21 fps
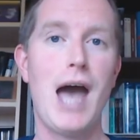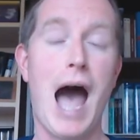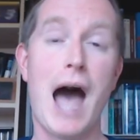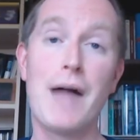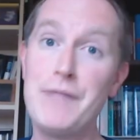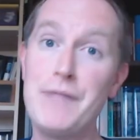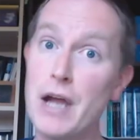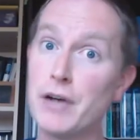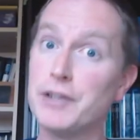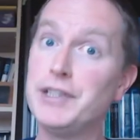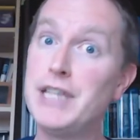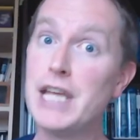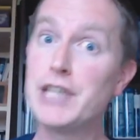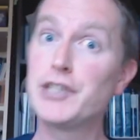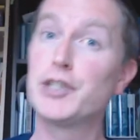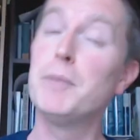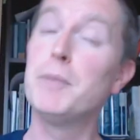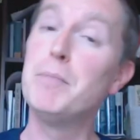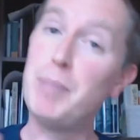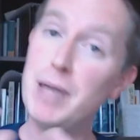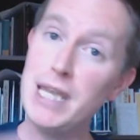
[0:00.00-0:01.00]
and their
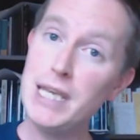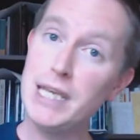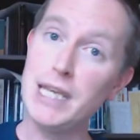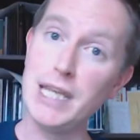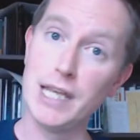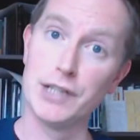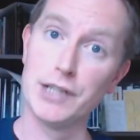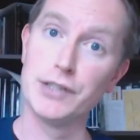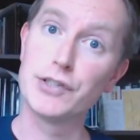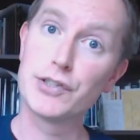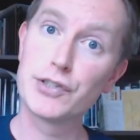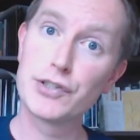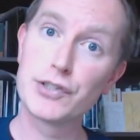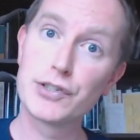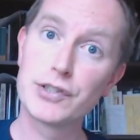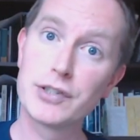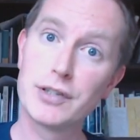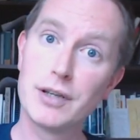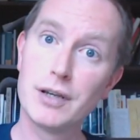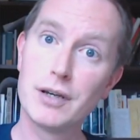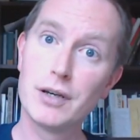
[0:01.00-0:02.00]

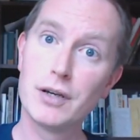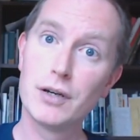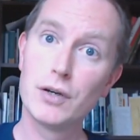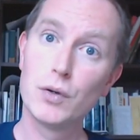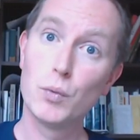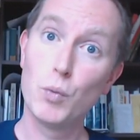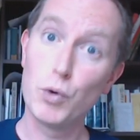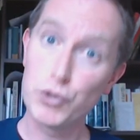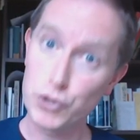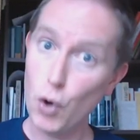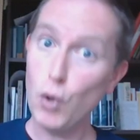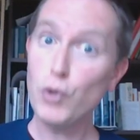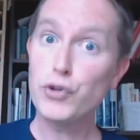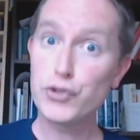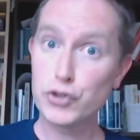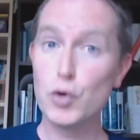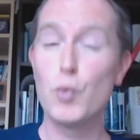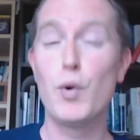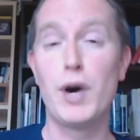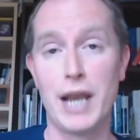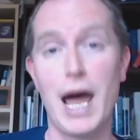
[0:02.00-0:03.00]
disobedience was
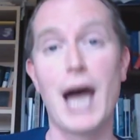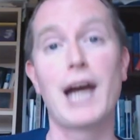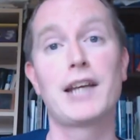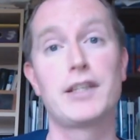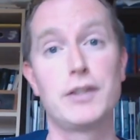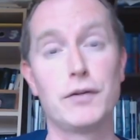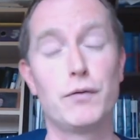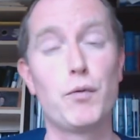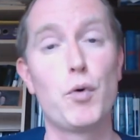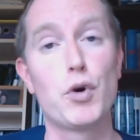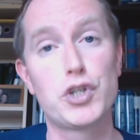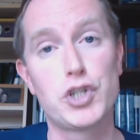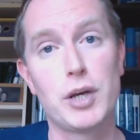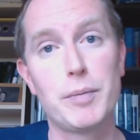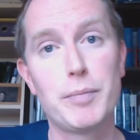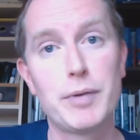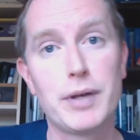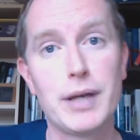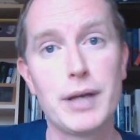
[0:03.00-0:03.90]
also an act of worship.